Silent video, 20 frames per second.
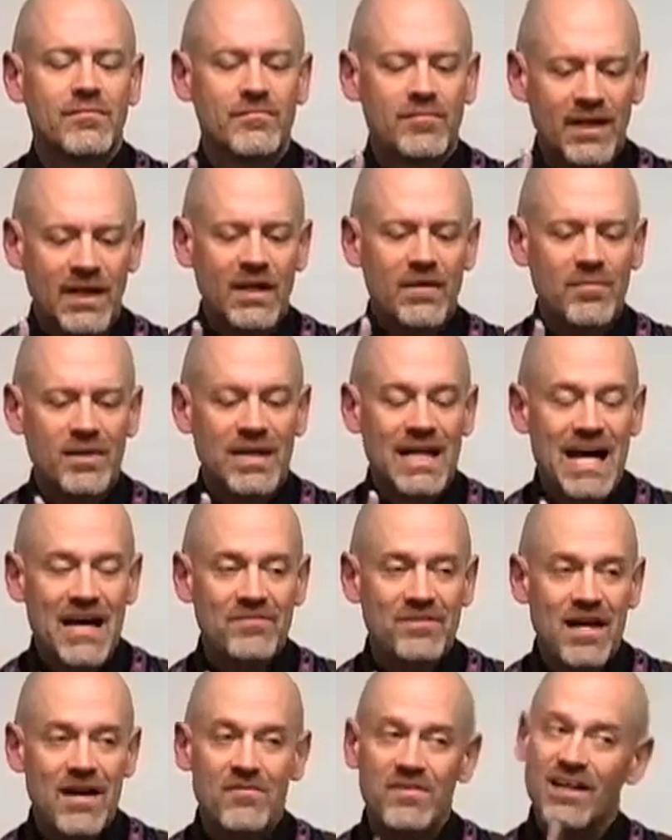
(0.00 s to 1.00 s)
minimally, you
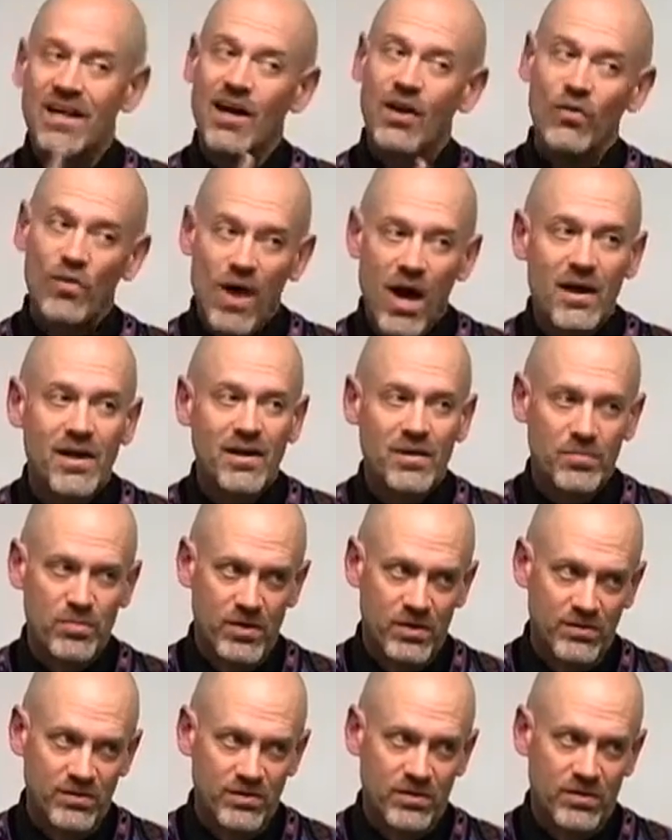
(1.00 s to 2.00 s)
have to have the Aaronic
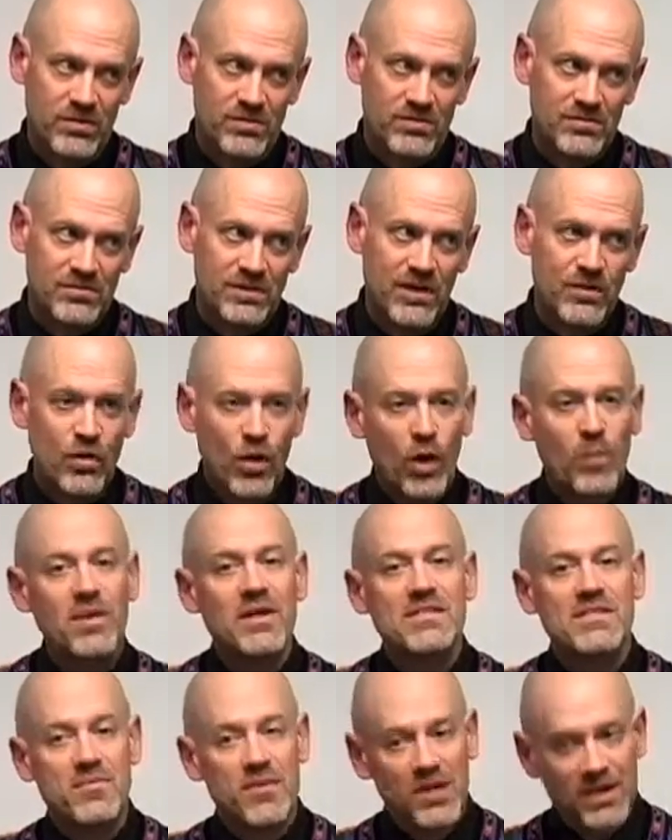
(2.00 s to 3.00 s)
priesthood. Now,
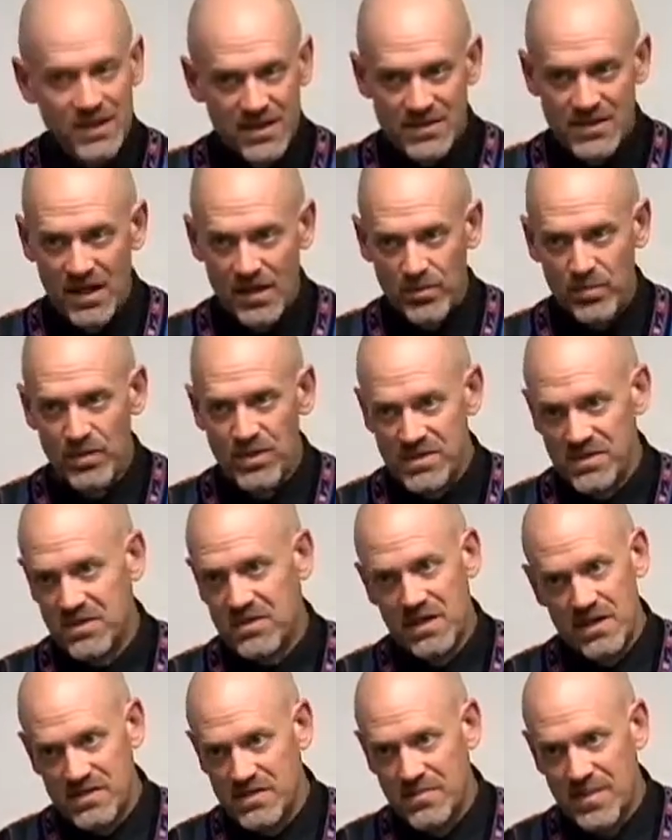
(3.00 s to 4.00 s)
normally it's a Melchizedek priest
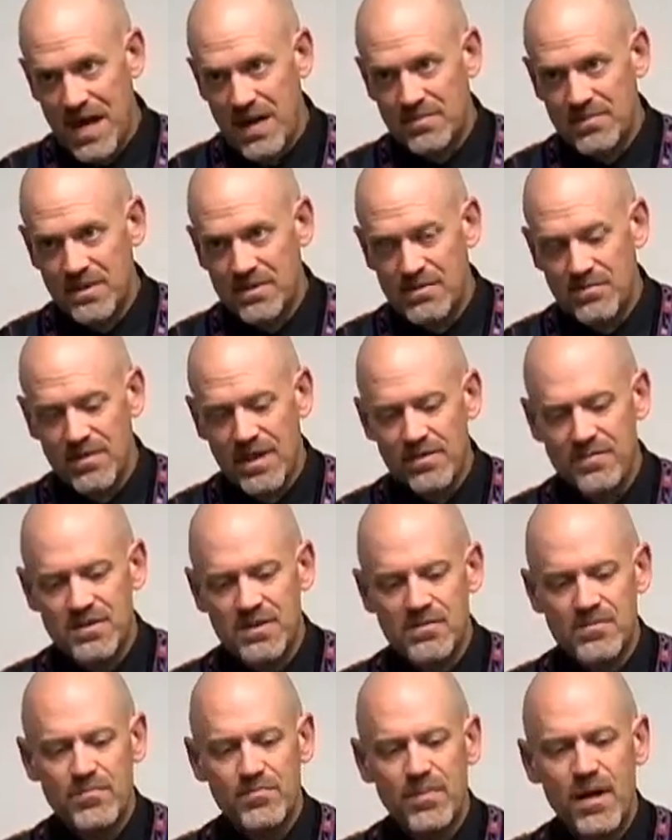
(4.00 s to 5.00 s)
that does the
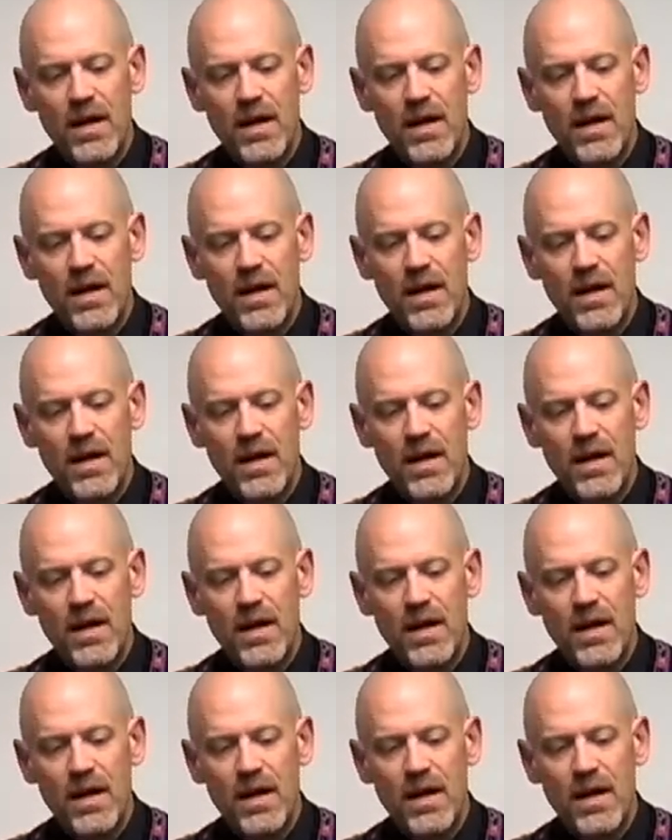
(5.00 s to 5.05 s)
baptism,